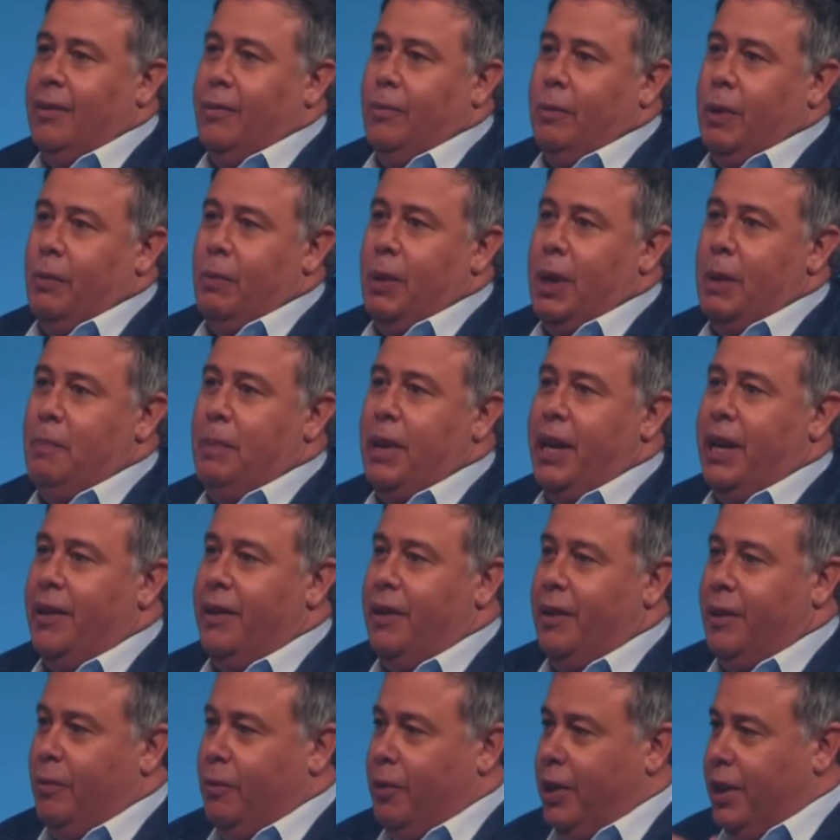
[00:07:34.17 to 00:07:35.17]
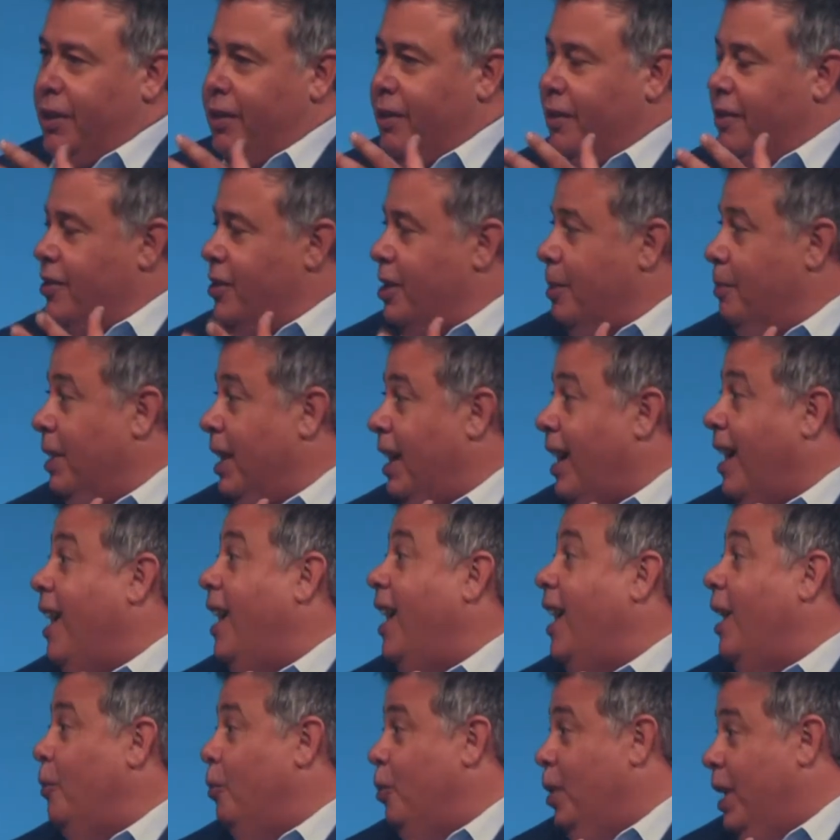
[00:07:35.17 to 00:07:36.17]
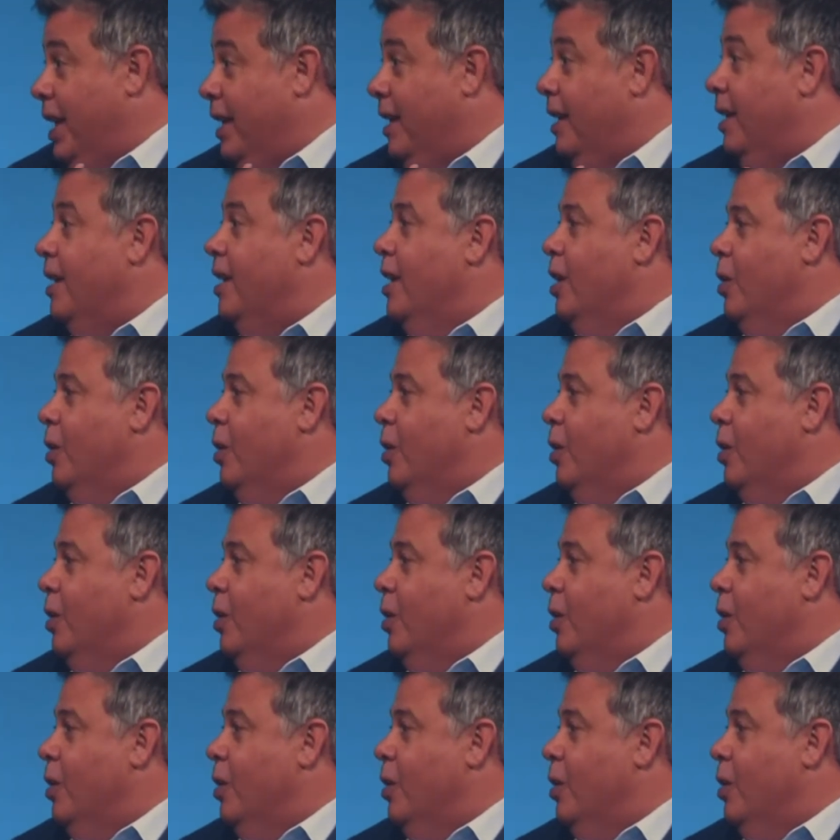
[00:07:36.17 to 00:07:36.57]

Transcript: When we pair it with some of the hardware